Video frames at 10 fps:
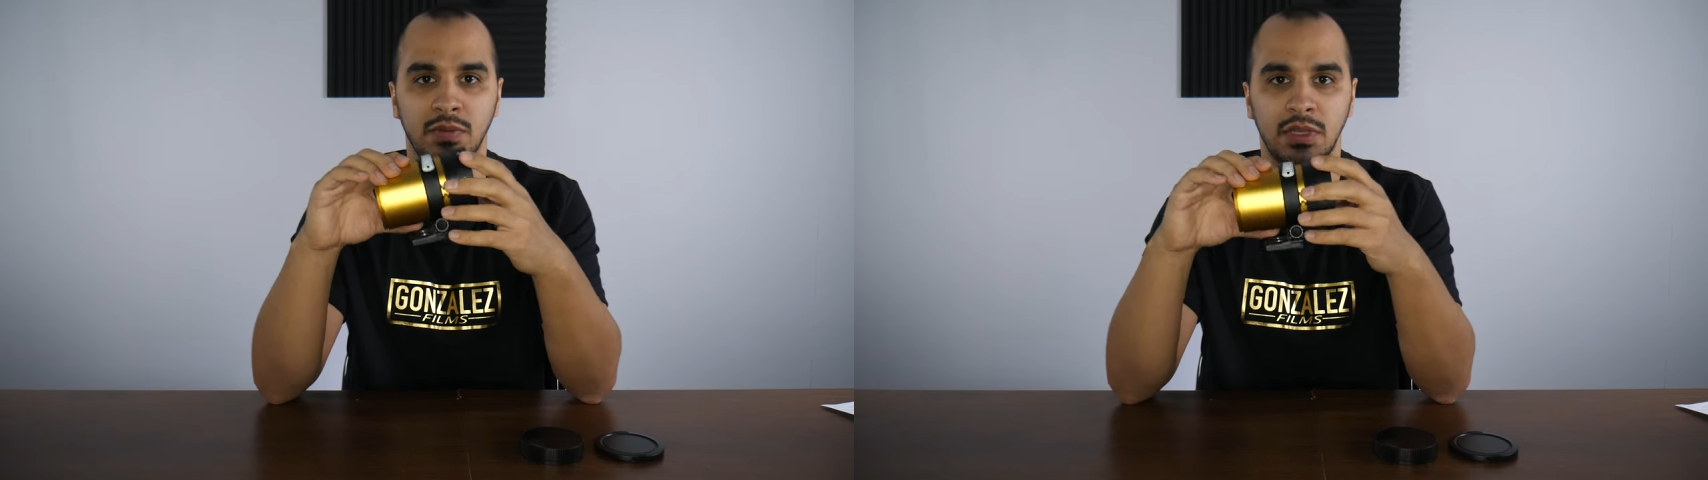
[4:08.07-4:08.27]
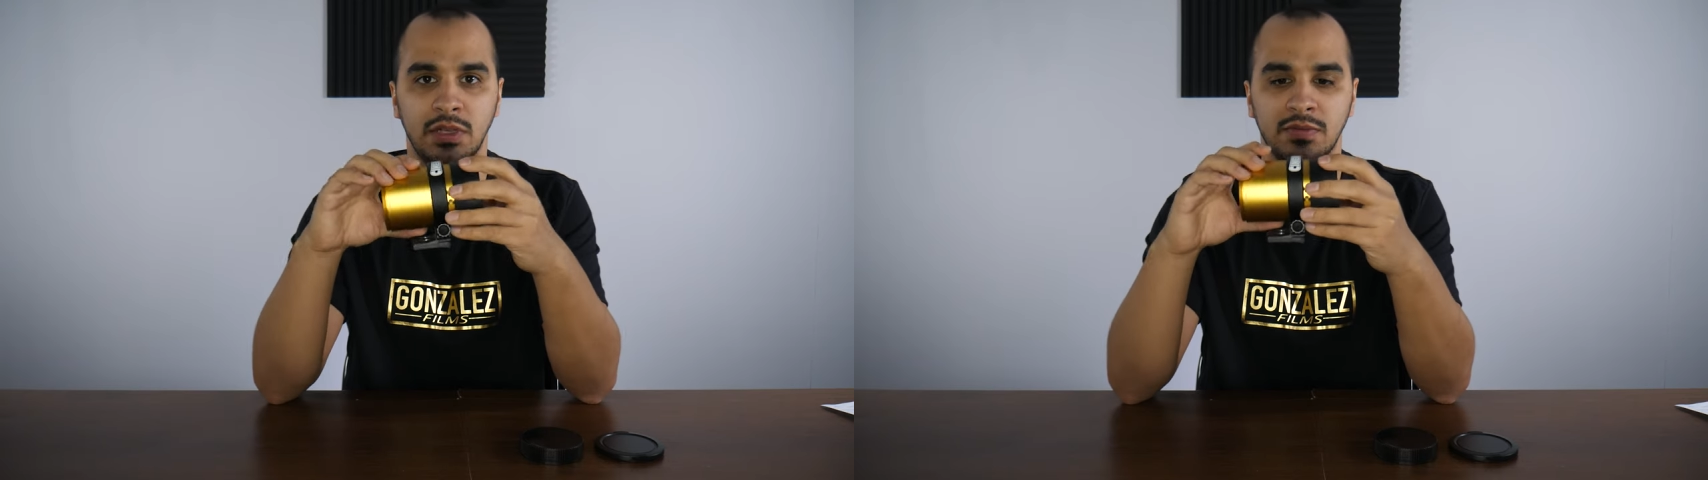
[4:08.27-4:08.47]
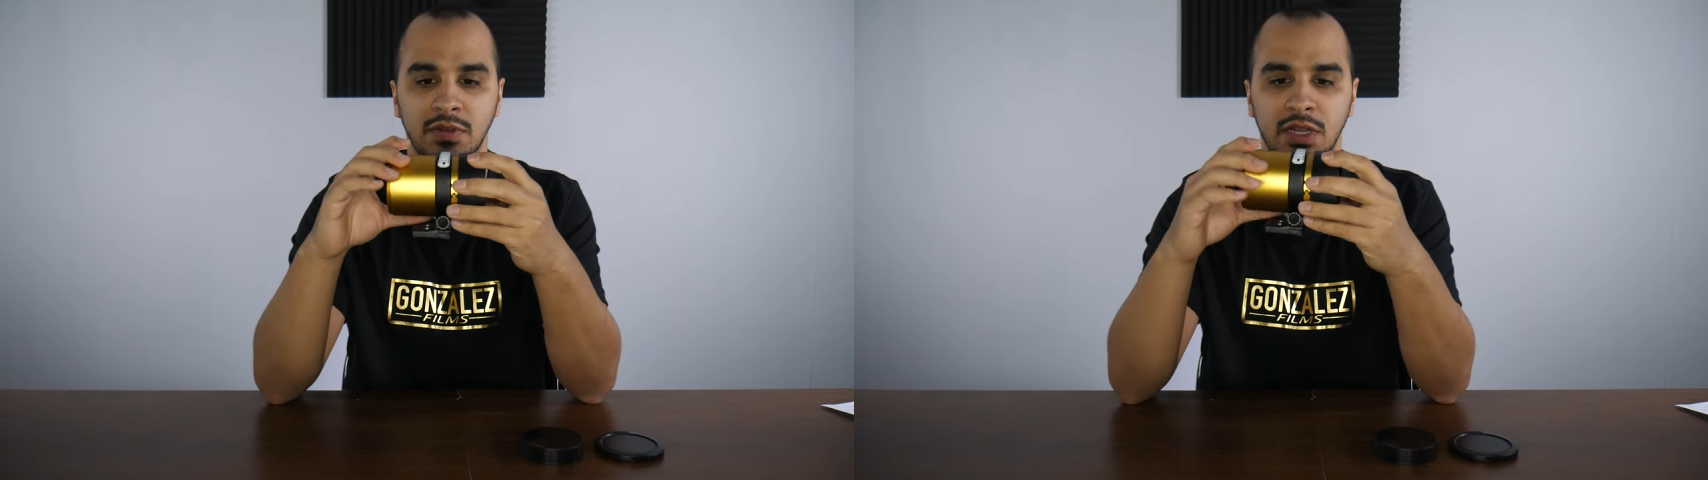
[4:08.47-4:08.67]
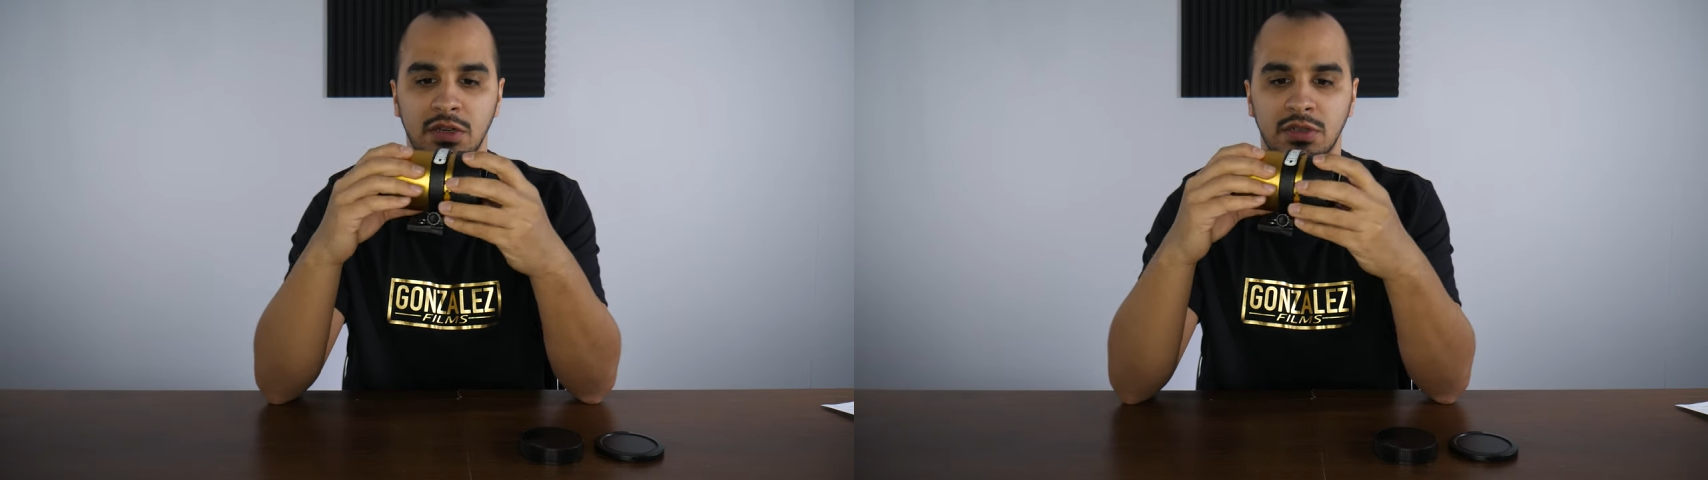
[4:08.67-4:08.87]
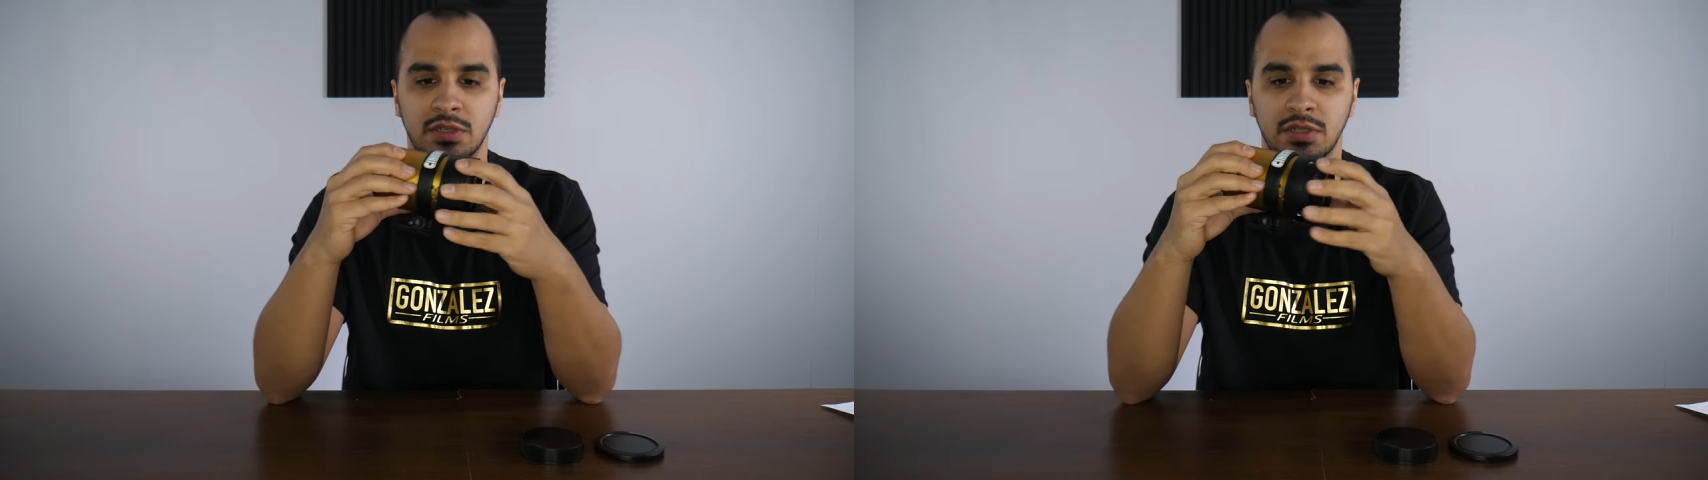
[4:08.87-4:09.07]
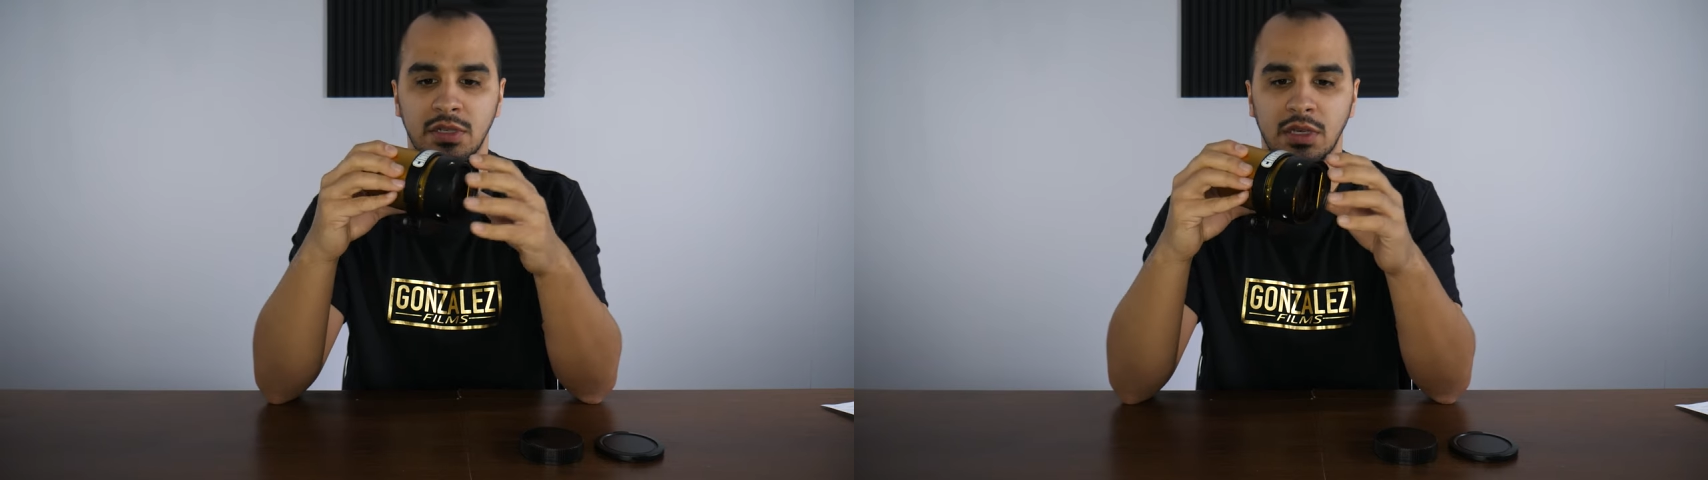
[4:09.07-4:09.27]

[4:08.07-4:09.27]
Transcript: the flares.